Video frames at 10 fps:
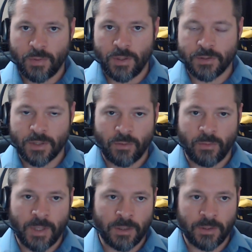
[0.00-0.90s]
And he's like,
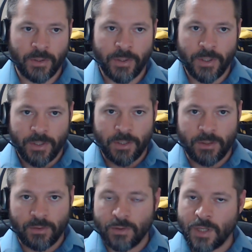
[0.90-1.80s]
"Well,
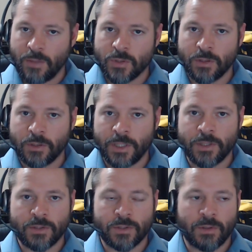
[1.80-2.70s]
your name's on the
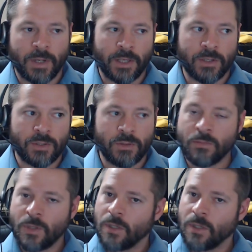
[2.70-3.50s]
list, so I guess you